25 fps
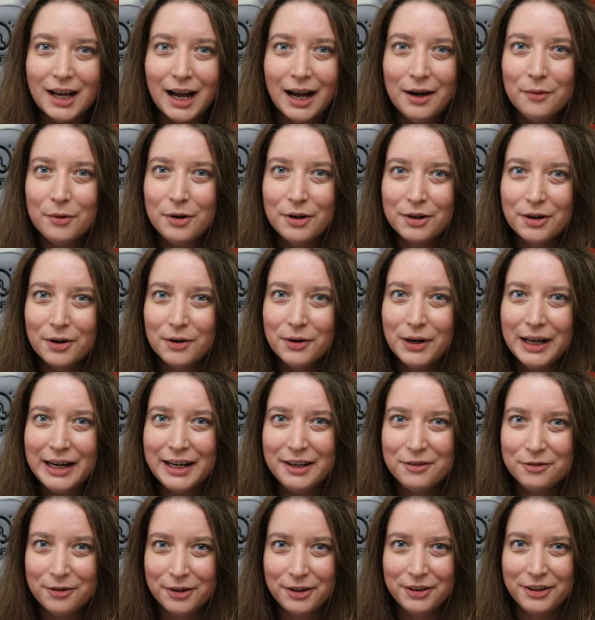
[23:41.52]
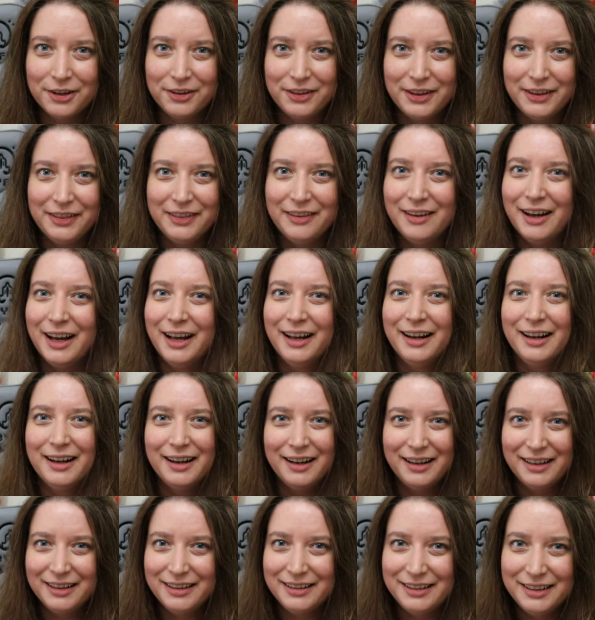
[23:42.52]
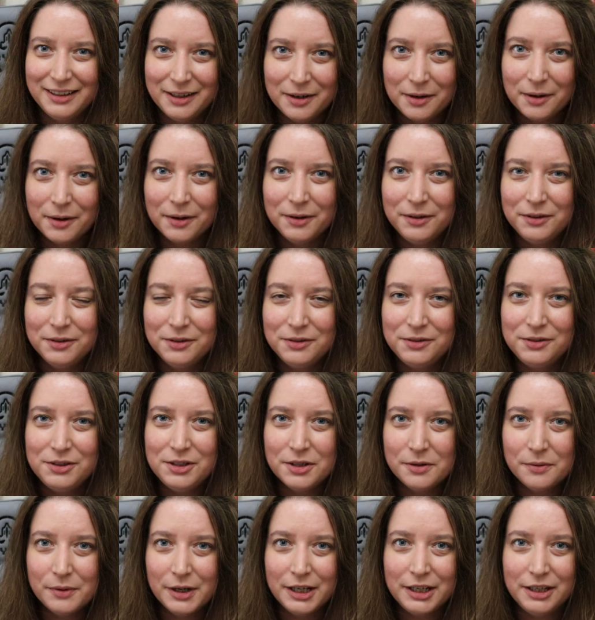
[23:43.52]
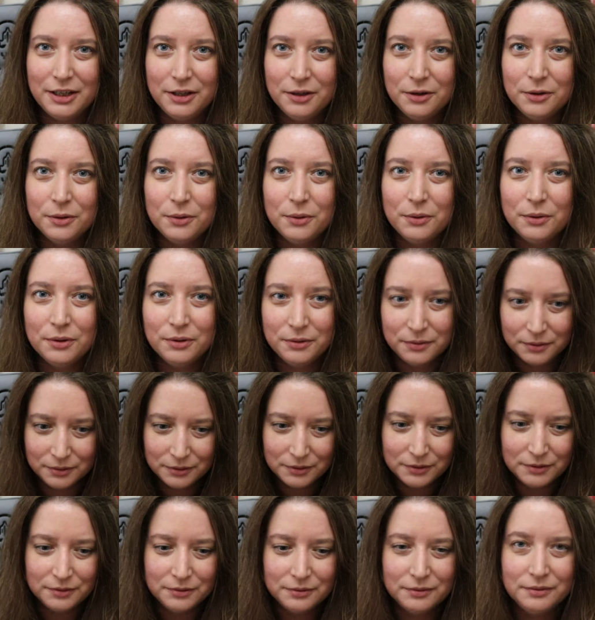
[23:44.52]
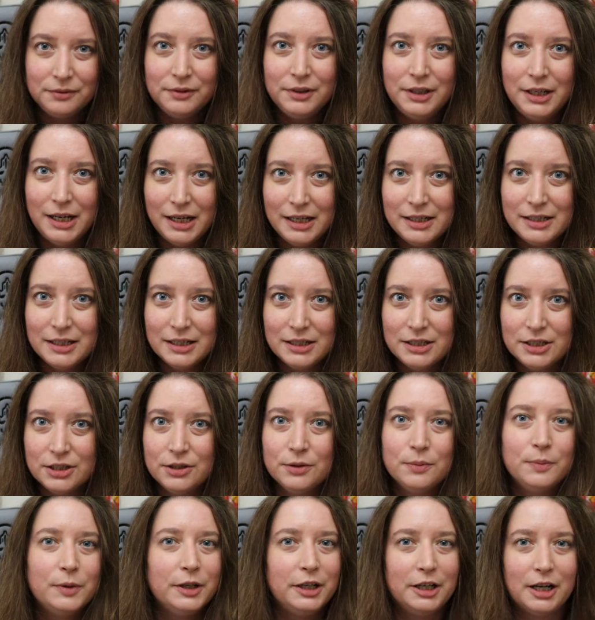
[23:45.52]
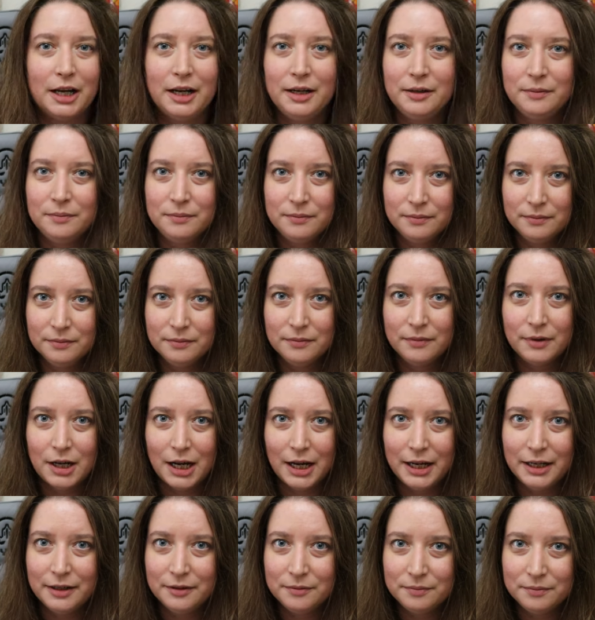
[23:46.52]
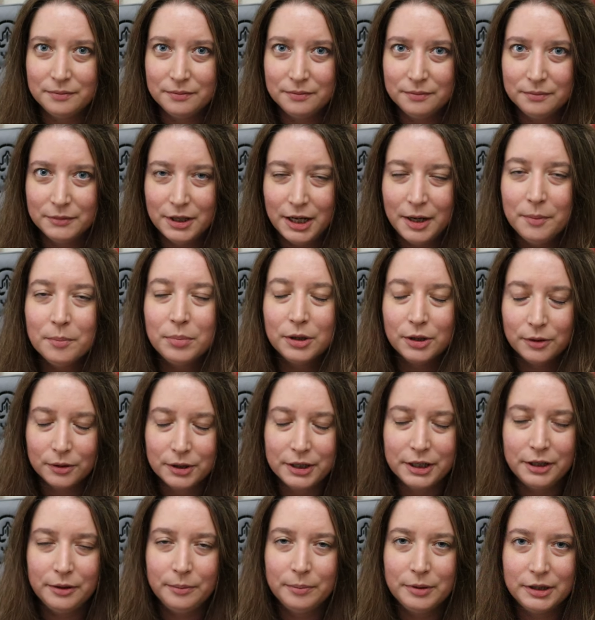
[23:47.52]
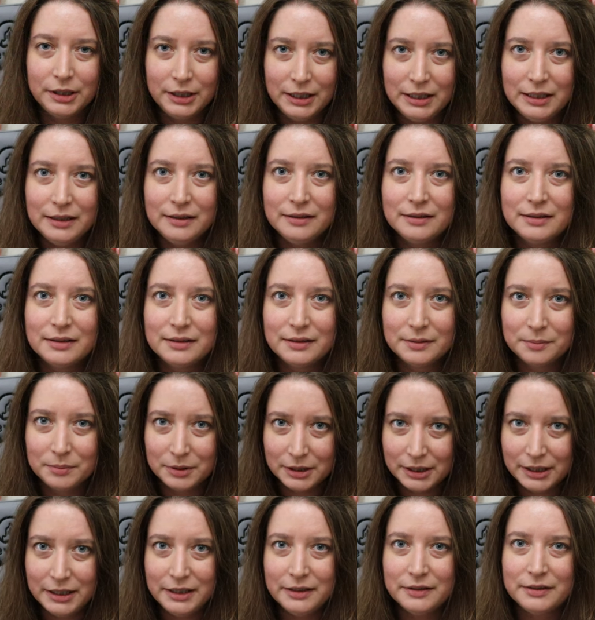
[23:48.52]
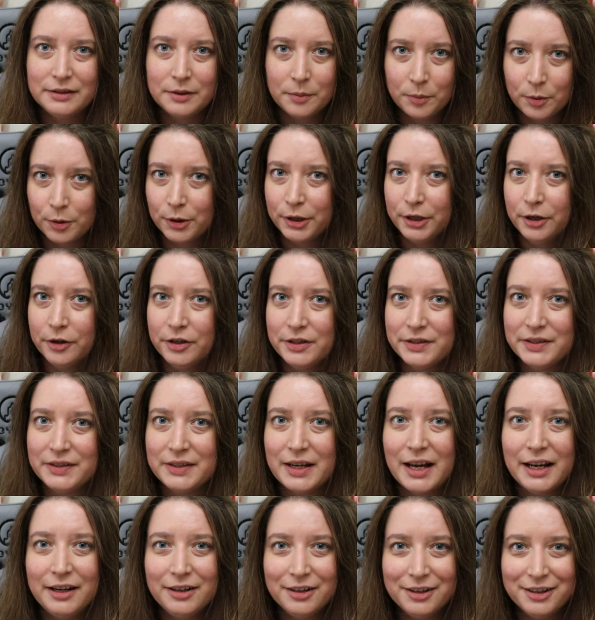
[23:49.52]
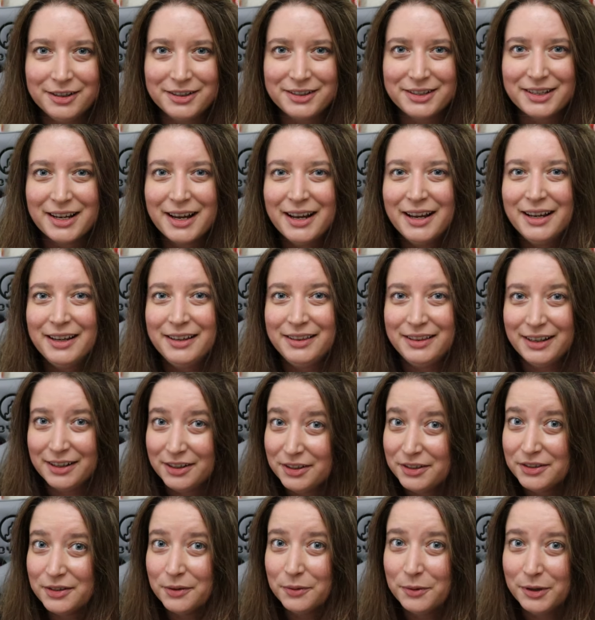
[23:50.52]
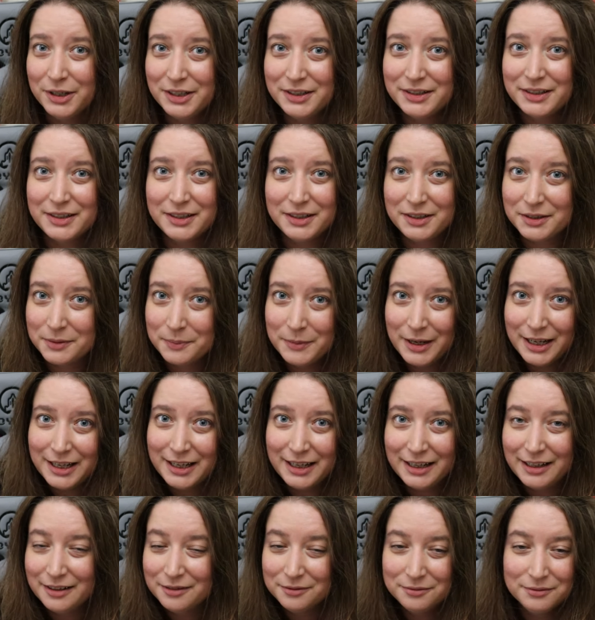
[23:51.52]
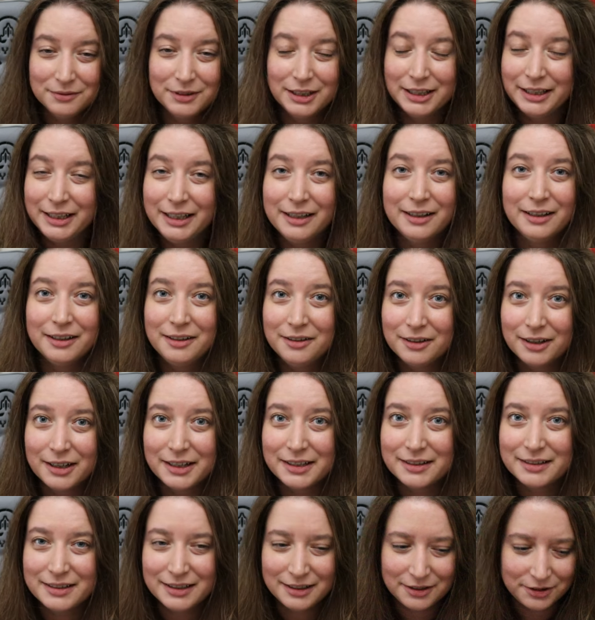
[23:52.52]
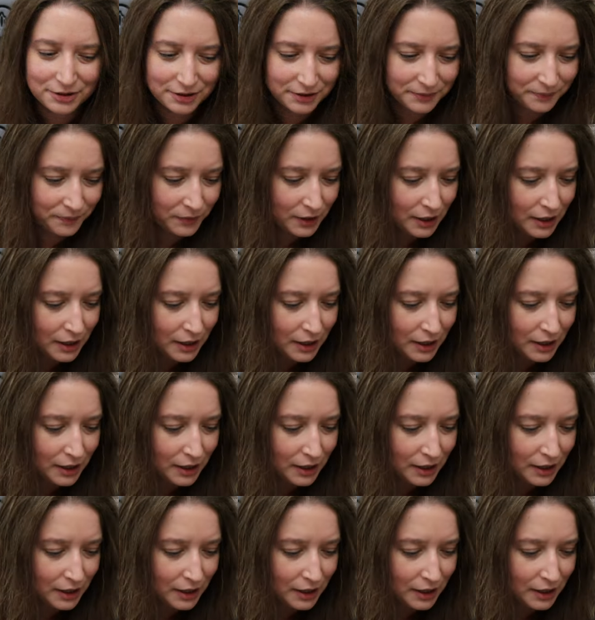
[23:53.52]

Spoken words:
I won't go any further than that. You can do what you need to do, but I implore you, please, please support your designers. They're the ones that's making really good cross stitch.